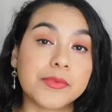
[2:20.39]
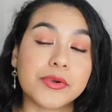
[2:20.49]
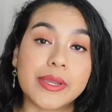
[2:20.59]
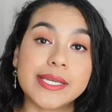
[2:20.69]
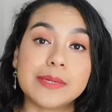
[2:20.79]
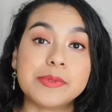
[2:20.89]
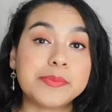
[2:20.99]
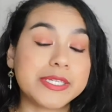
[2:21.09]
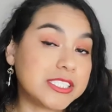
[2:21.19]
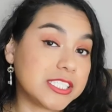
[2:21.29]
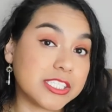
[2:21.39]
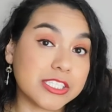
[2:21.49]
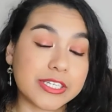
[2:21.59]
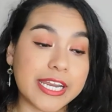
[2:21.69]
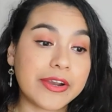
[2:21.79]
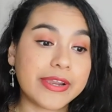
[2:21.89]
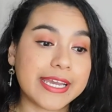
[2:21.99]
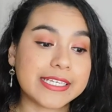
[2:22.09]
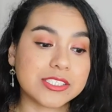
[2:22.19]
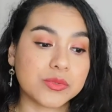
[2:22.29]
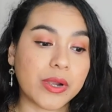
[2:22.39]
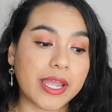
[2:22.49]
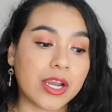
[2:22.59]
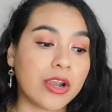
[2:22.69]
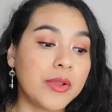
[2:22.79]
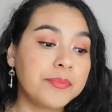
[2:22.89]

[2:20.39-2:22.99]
growing up in particular areas where